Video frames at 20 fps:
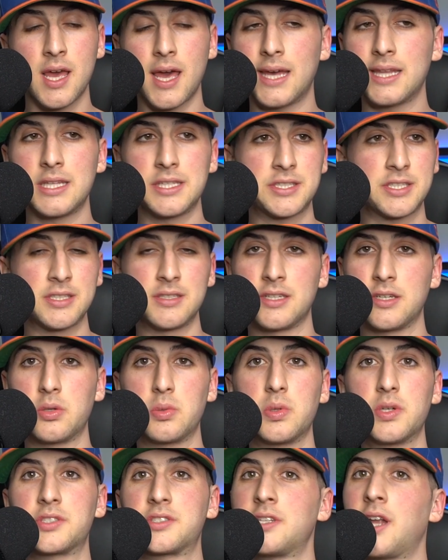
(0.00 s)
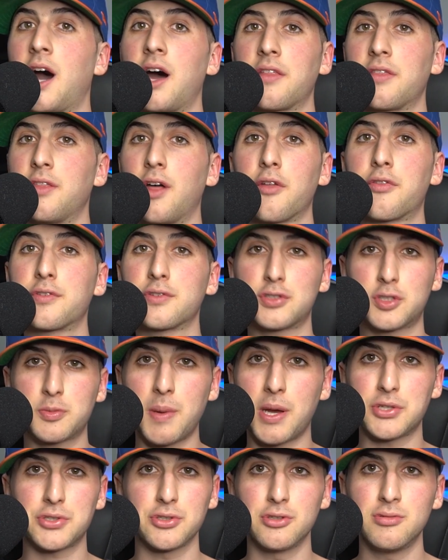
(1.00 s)
And listen, it was not nothing
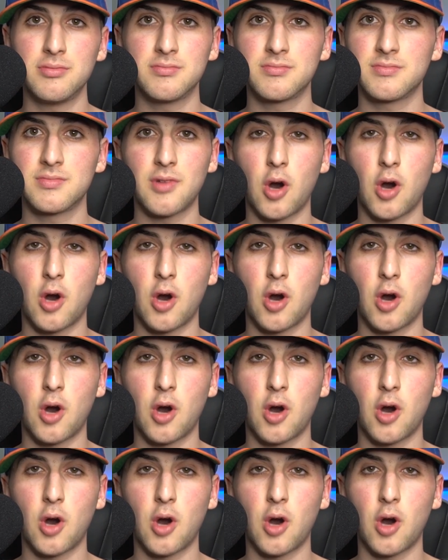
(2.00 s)
special.